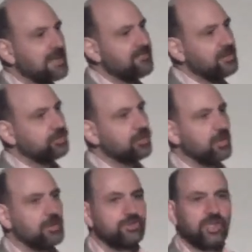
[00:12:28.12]

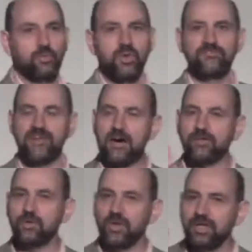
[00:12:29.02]
Manifesto is saying we
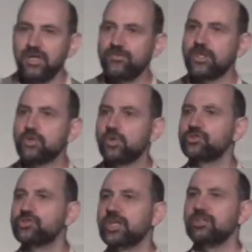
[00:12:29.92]
value
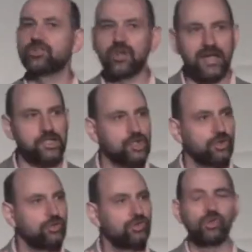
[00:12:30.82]
individuals'
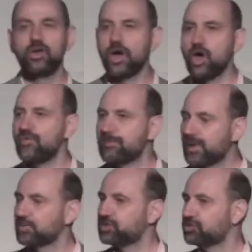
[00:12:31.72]
interactions over
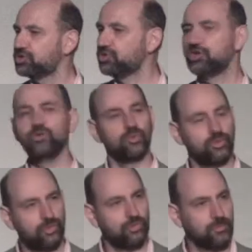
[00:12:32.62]
process and
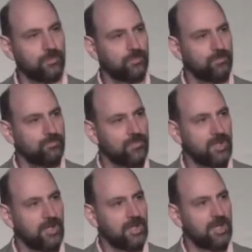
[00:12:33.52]
tools.
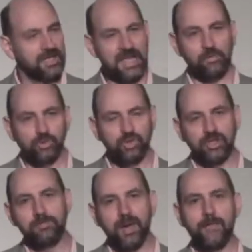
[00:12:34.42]
And that was
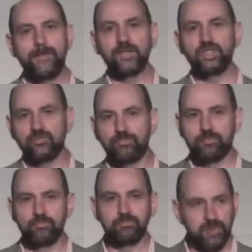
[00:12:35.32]
written by a bunch
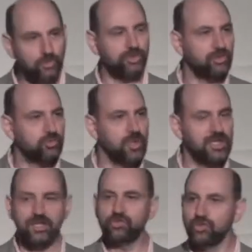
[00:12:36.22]
of process
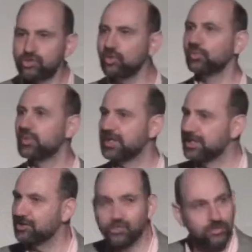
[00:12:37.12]
weenies and tool
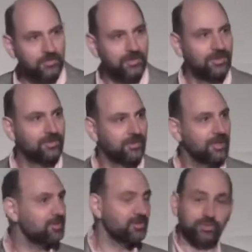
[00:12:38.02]
weenies.
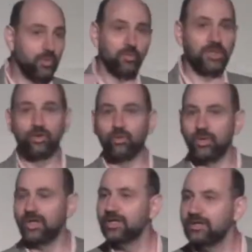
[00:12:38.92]
Right? That's what we all
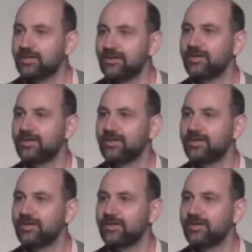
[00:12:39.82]
were.